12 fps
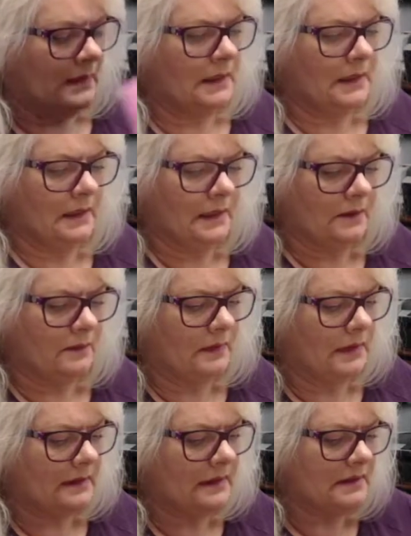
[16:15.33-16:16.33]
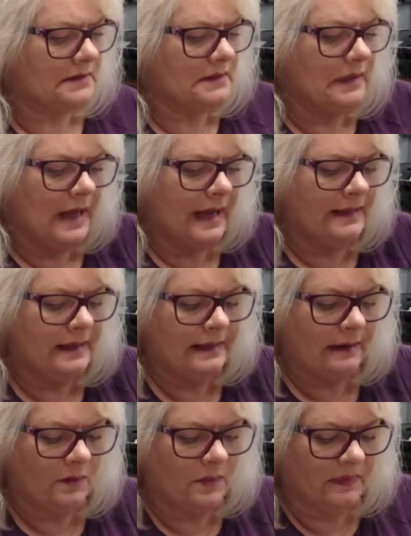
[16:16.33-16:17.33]
Yeah, I don't think that's... I think that
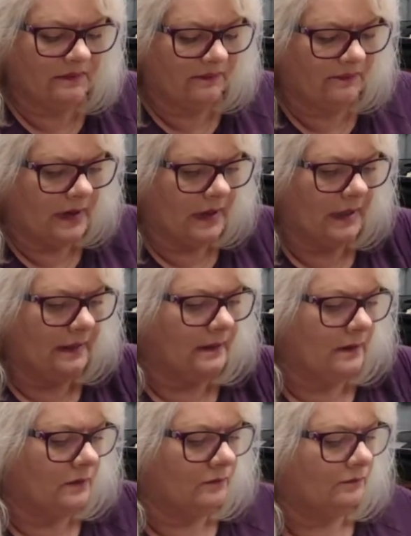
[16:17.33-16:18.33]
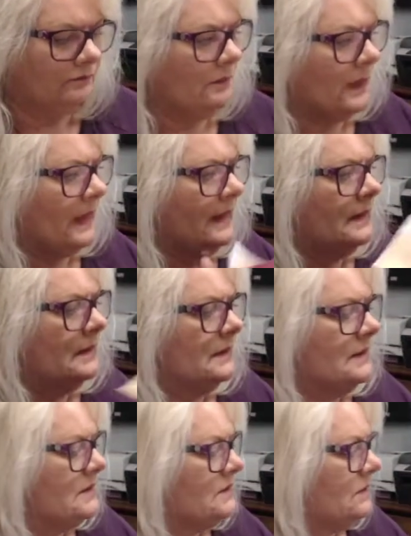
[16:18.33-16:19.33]
one will be fine though.
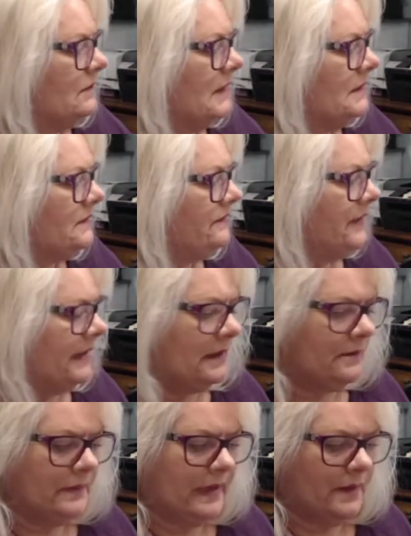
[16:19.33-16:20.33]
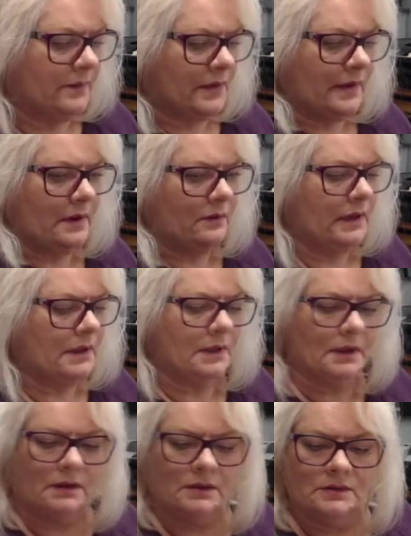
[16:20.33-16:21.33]
So let's find a paper that we can
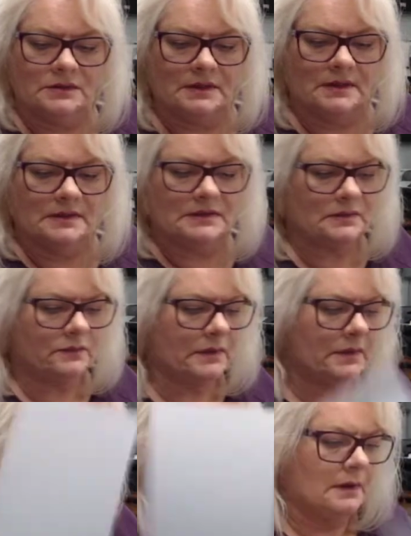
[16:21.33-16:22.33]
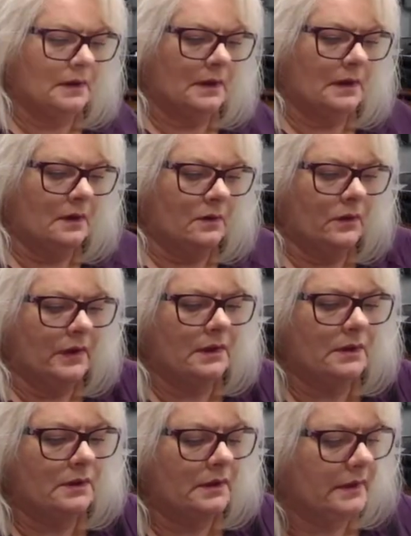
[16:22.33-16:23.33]
glue to this one. We
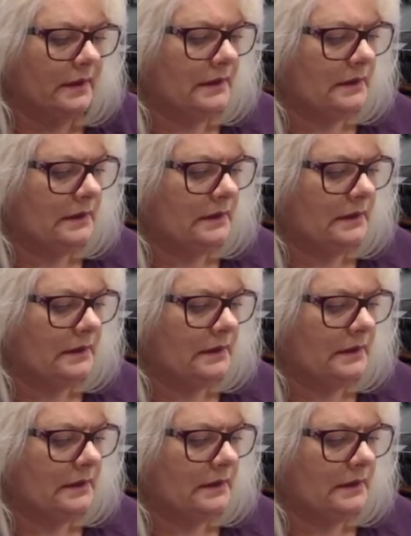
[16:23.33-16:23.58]
could...